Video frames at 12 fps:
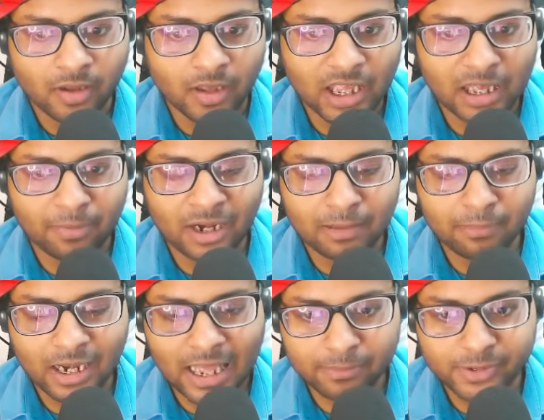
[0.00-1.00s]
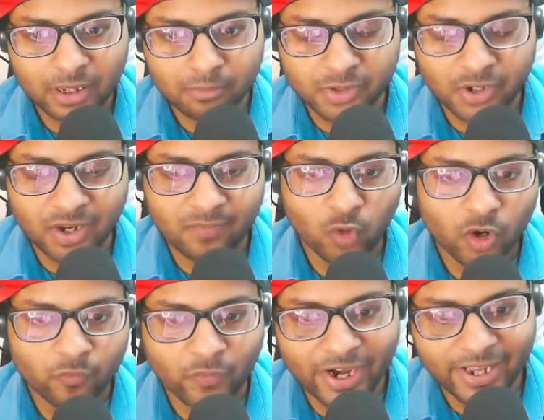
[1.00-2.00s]
Every level have some
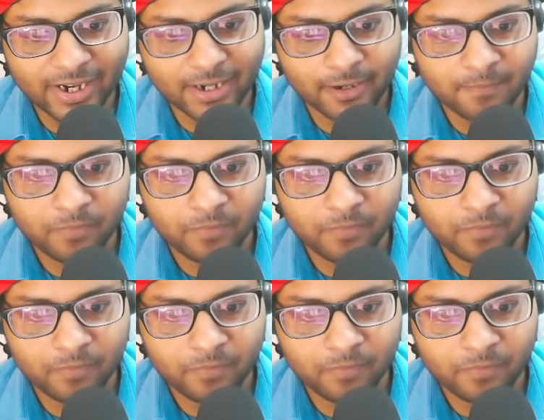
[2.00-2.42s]
3-4 variant.